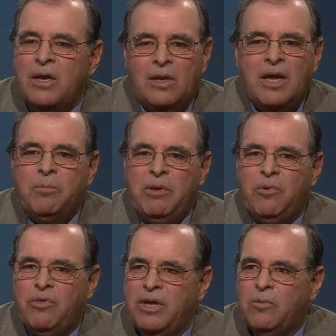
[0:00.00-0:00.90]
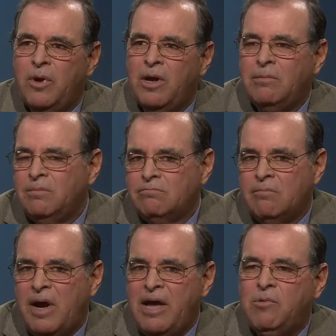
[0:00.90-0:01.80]
A lot of people think, well,
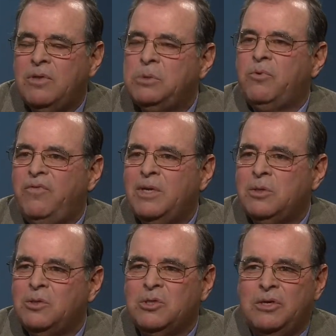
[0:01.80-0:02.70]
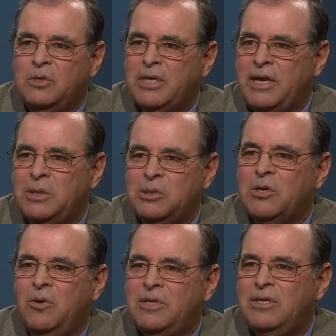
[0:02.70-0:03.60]
I have all these professional skills, I can just
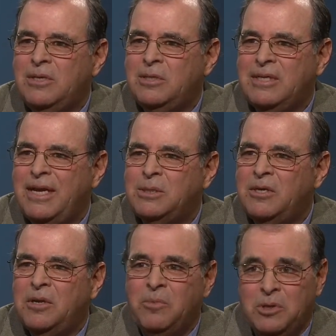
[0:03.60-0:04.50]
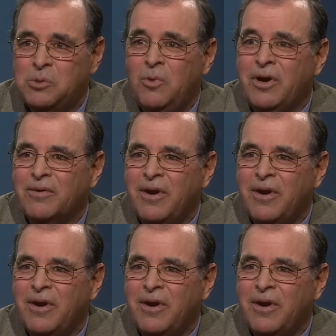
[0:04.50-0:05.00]
go and teach and that's it. But it's work,